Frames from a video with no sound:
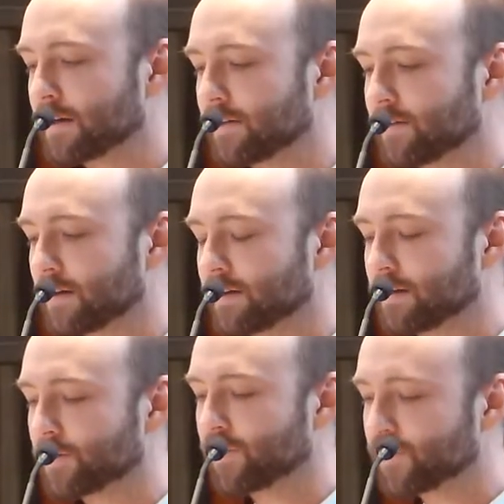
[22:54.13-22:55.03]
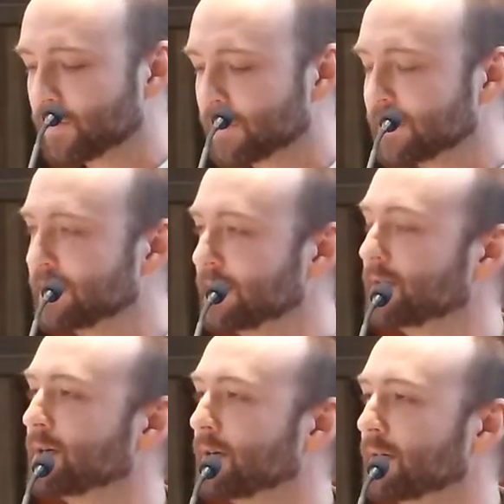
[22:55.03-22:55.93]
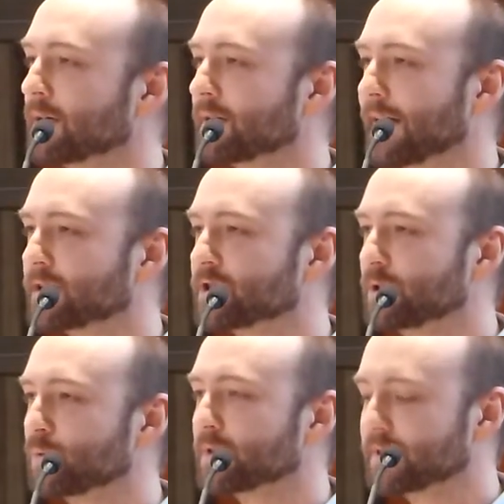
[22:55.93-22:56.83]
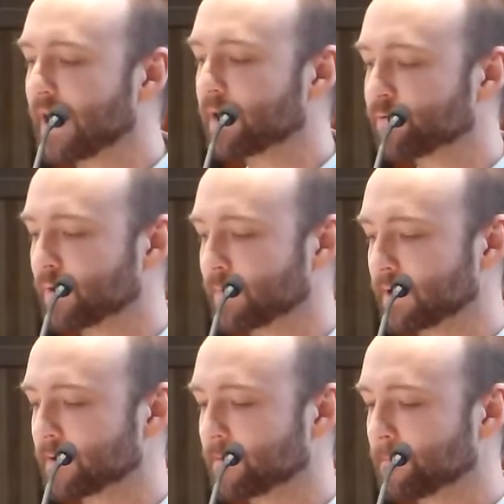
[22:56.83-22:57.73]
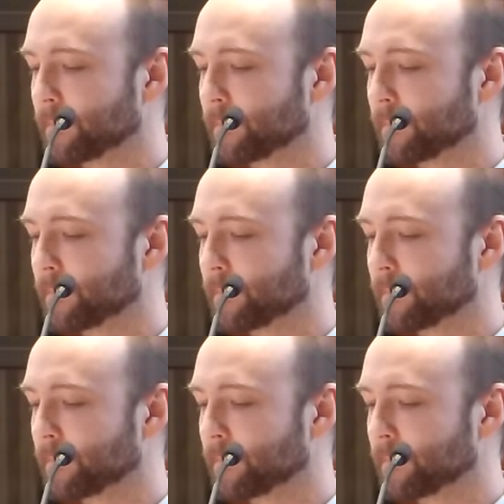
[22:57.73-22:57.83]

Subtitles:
it's a near certainty that she will die from it,